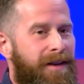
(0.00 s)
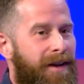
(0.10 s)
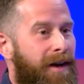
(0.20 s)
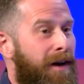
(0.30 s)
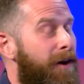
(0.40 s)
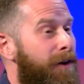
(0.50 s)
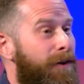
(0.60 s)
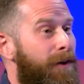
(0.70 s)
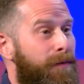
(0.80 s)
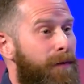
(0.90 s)

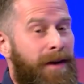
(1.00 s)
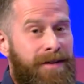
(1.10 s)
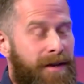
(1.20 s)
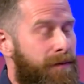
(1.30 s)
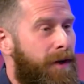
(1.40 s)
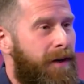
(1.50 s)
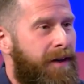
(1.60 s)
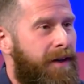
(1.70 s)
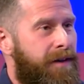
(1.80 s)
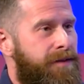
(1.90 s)
Our friends have young
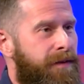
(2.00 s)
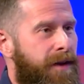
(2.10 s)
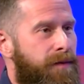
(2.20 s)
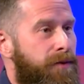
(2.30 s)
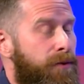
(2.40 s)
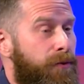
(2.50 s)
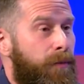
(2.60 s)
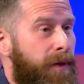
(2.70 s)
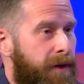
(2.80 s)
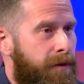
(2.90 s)
kids, and they have a new
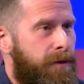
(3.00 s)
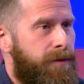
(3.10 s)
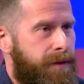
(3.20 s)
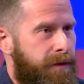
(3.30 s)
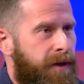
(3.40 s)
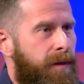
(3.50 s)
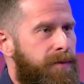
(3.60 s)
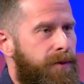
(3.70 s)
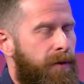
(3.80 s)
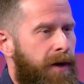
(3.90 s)
group of heroes to look up
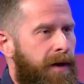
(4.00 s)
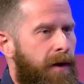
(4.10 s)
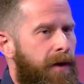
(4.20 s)
to right now.